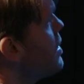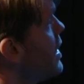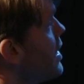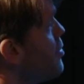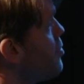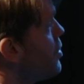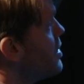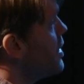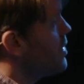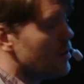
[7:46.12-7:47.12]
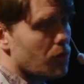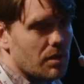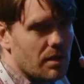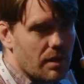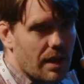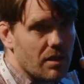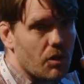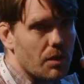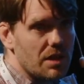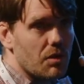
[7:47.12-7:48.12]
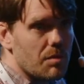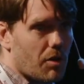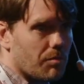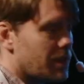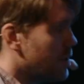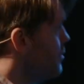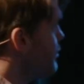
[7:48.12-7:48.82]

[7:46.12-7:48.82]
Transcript: the data points that then go into the prompt.